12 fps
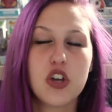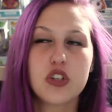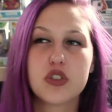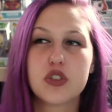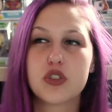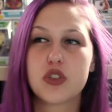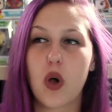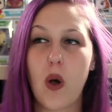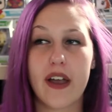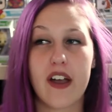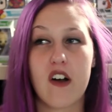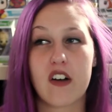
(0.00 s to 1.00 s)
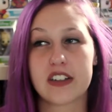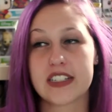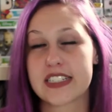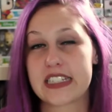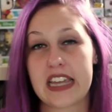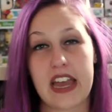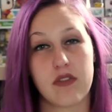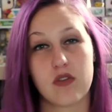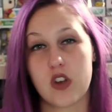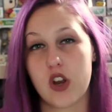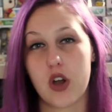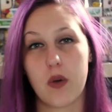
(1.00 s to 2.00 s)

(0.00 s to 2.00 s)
so I honestly have no